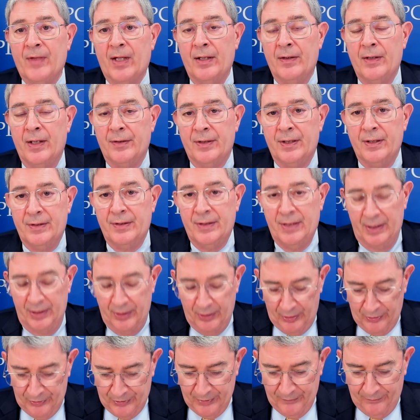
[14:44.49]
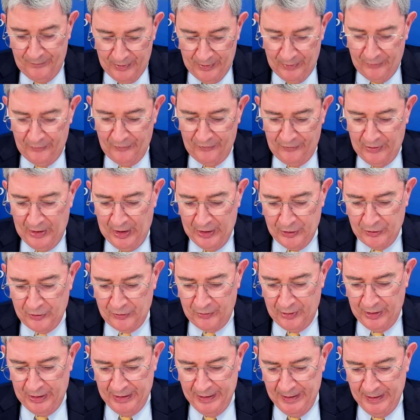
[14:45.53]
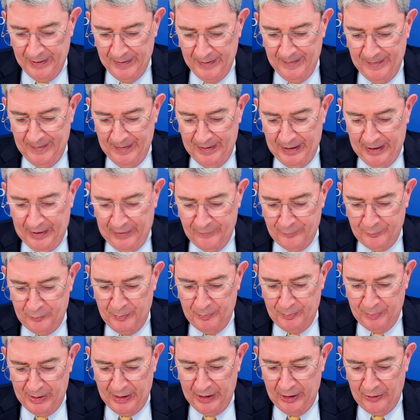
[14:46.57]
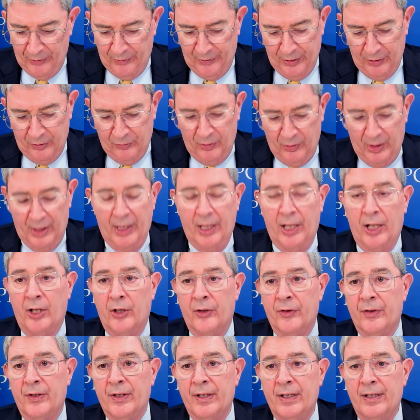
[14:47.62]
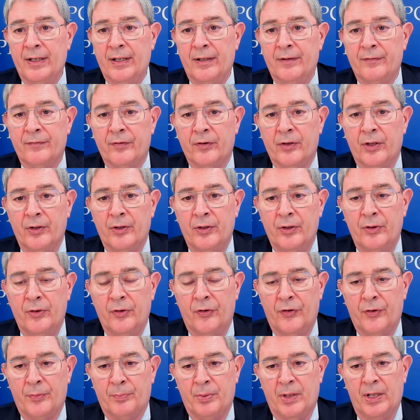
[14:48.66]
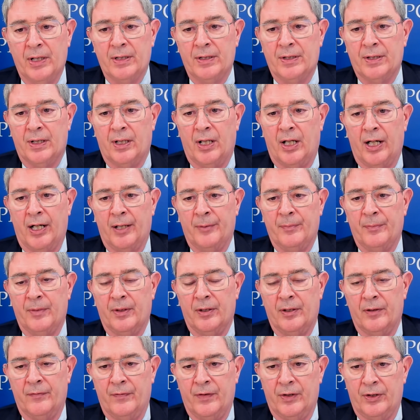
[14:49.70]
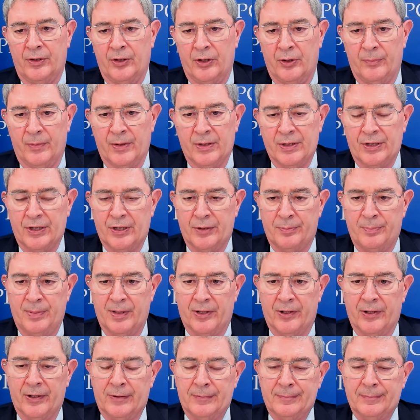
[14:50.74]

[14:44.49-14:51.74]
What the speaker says: that the tears of this century have prepared the ground for a new springtime of the human spirit."